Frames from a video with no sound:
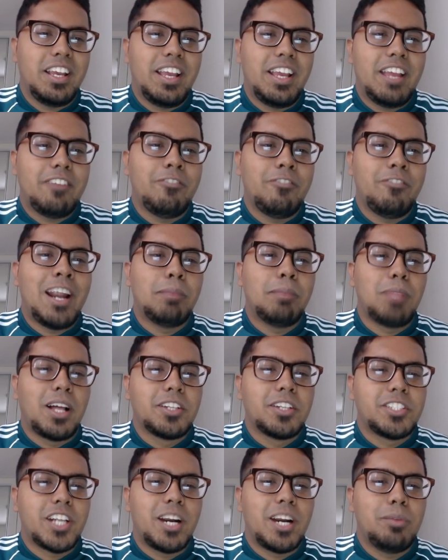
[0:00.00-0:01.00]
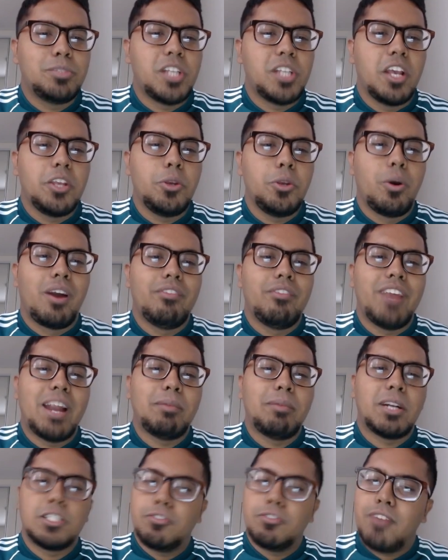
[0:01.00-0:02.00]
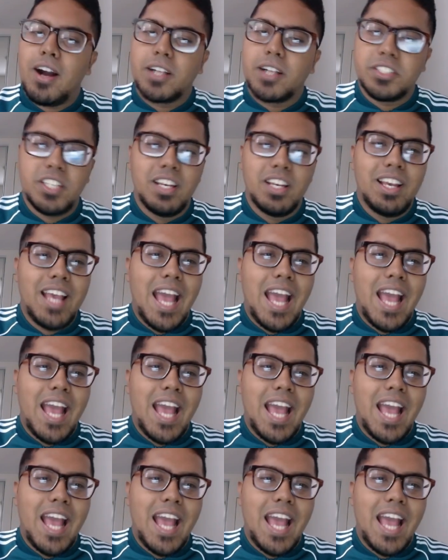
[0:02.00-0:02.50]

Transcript: In blunt terms, you are very much fucked.